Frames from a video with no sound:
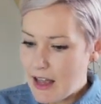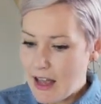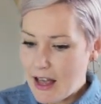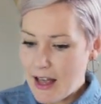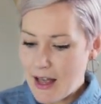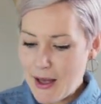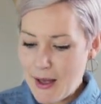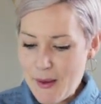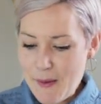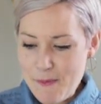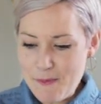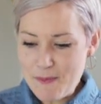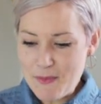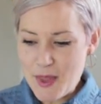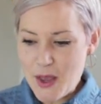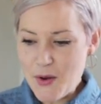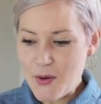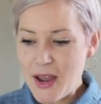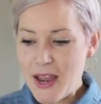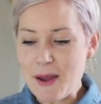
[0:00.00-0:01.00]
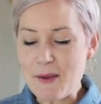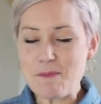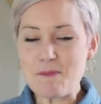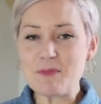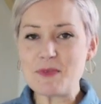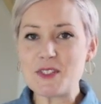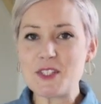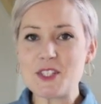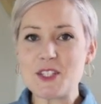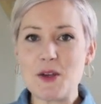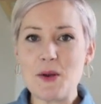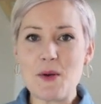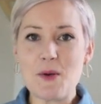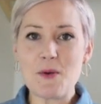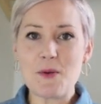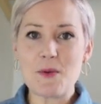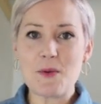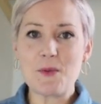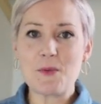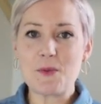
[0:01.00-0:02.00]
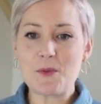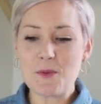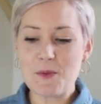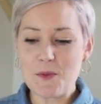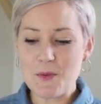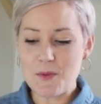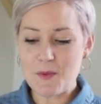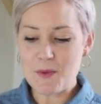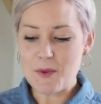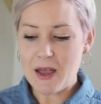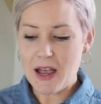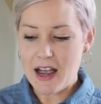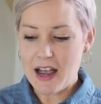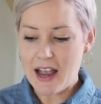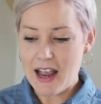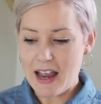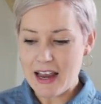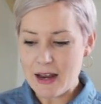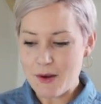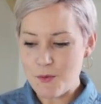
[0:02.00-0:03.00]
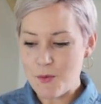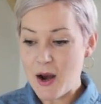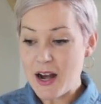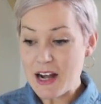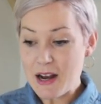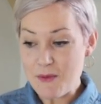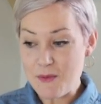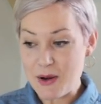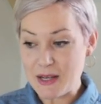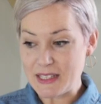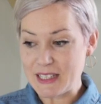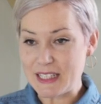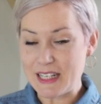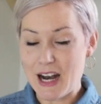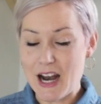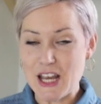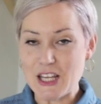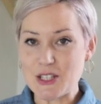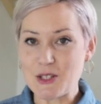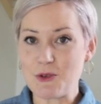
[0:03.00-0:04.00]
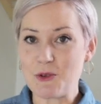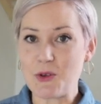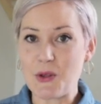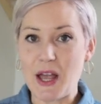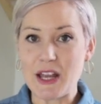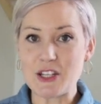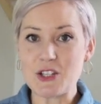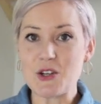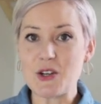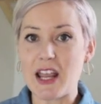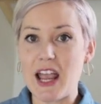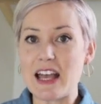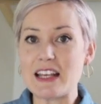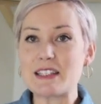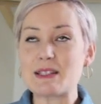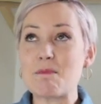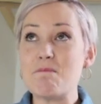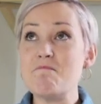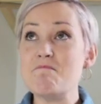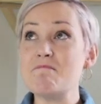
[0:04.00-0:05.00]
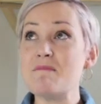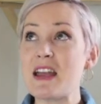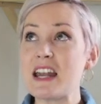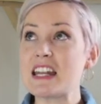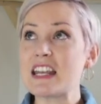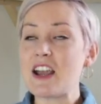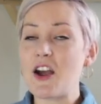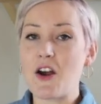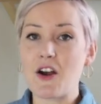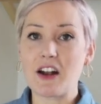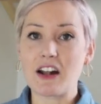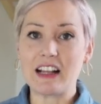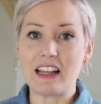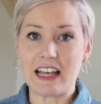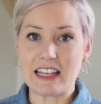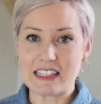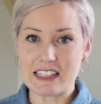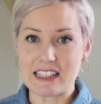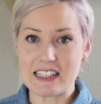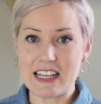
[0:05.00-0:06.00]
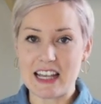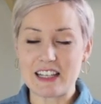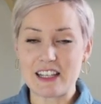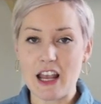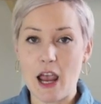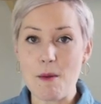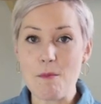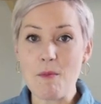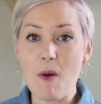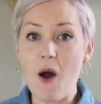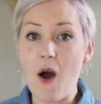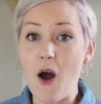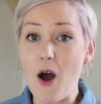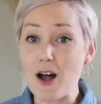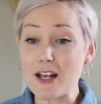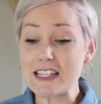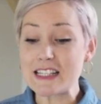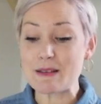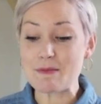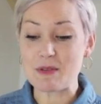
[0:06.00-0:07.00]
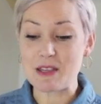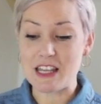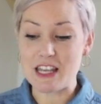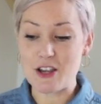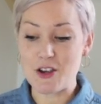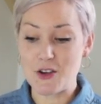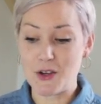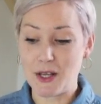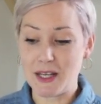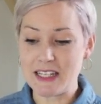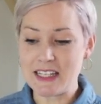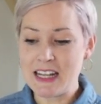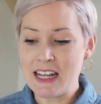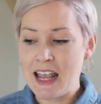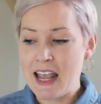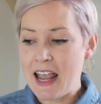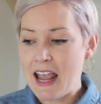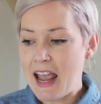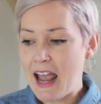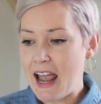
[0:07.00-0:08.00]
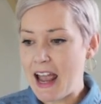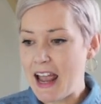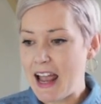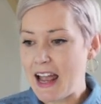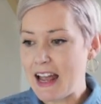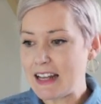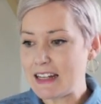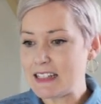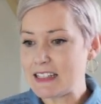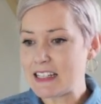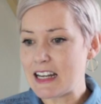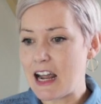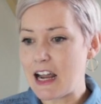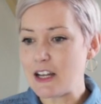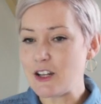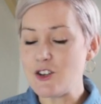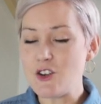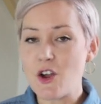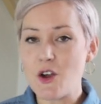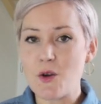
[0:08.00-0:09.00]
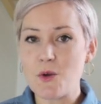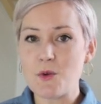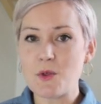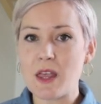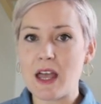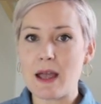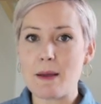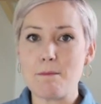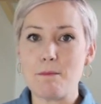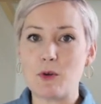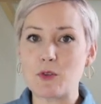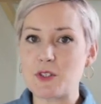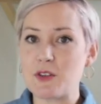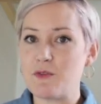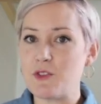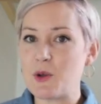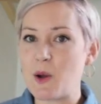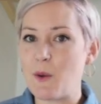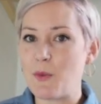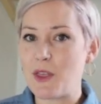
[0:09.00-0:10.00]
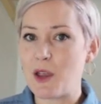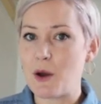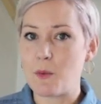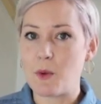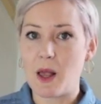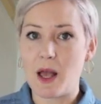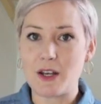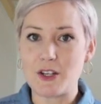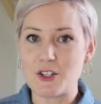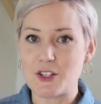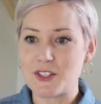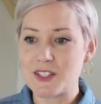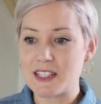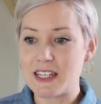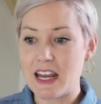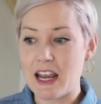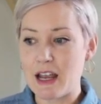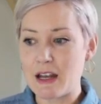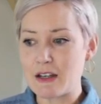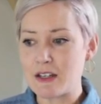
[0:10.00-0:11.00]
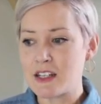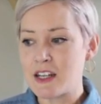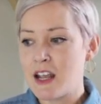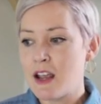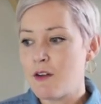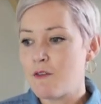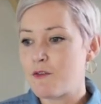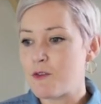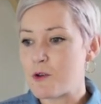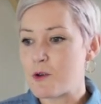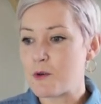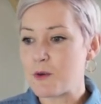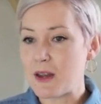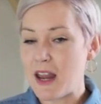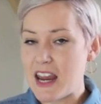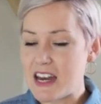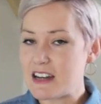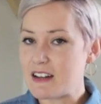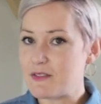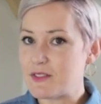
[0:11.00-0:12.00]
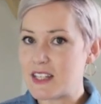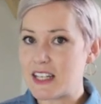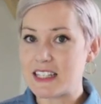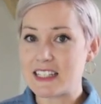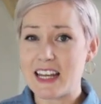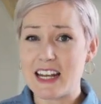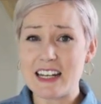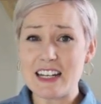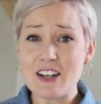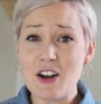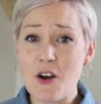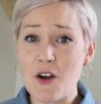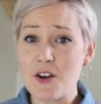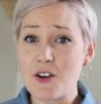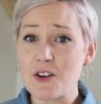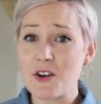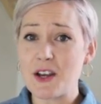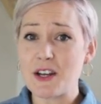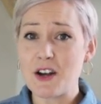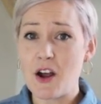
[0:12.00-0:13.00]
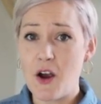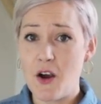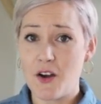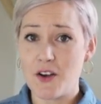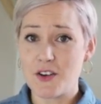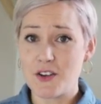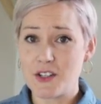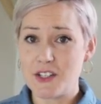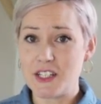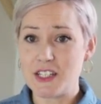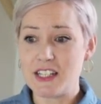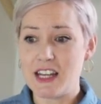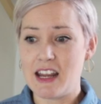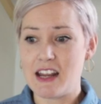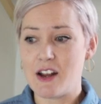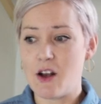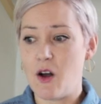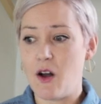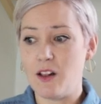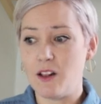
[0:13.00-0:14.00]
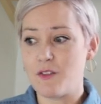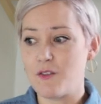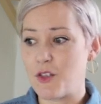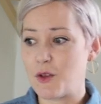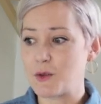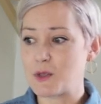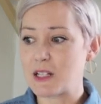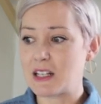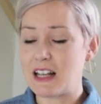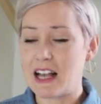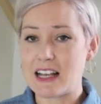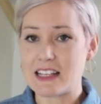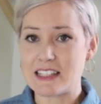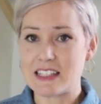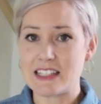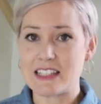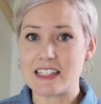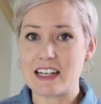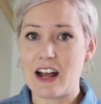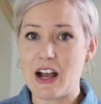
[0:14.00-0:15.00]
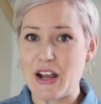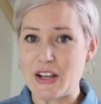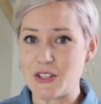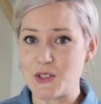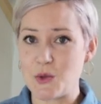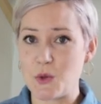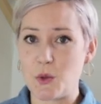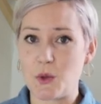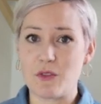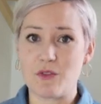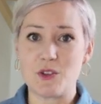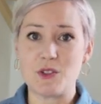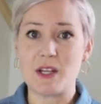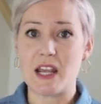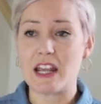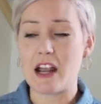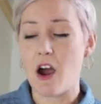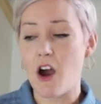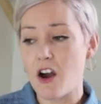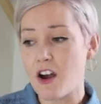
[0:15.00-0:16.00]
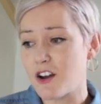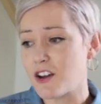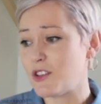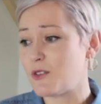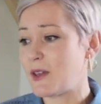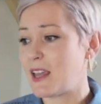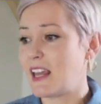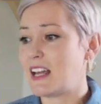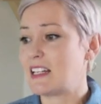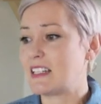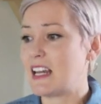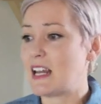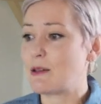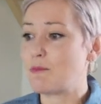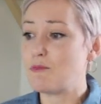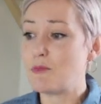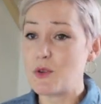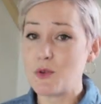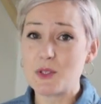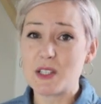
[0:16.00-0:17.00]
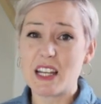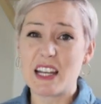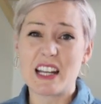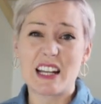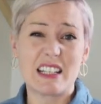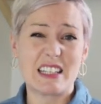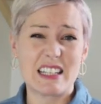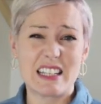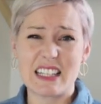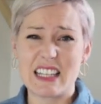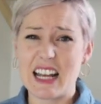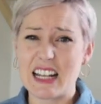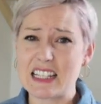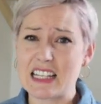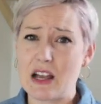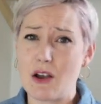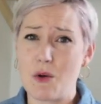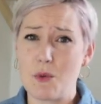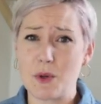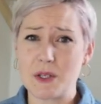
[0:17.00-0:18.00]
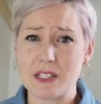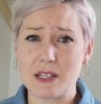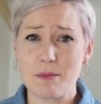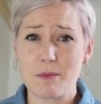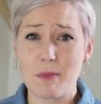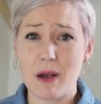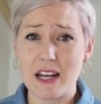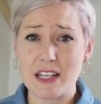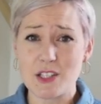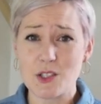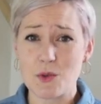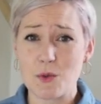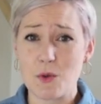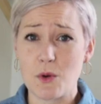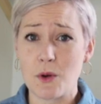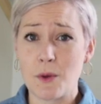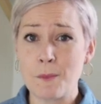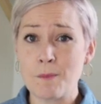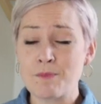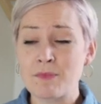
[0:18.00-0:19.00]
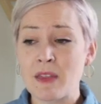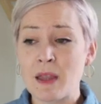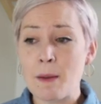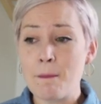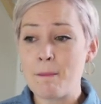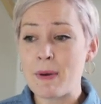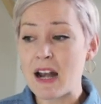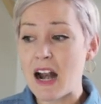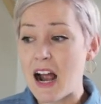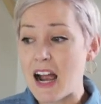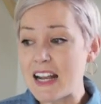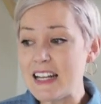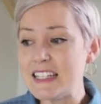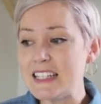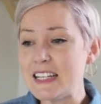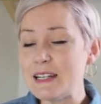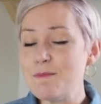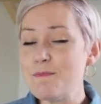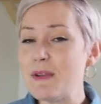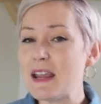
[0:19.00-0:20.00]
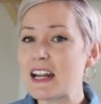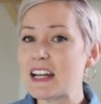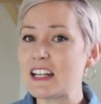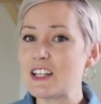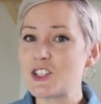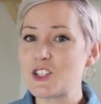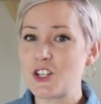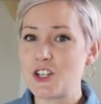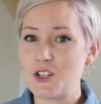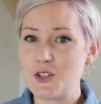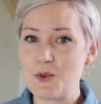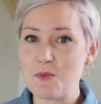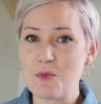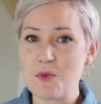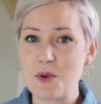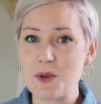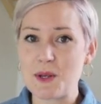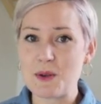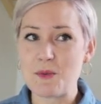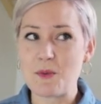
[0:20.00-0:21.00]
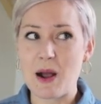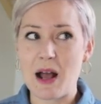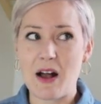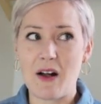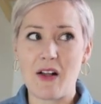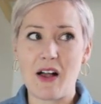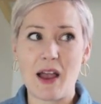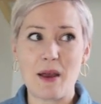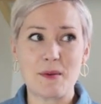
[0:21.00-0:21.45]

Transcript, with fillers: Um, okay, so when I was in high school, I took as many art classes as I possibly could, and I know that most of you out there will understand, for creatives, it's getting harder and harder to take all of those classes in high school. If you take art, you can't take music, at least that's how it was at my school. But I did manage to do pretty well.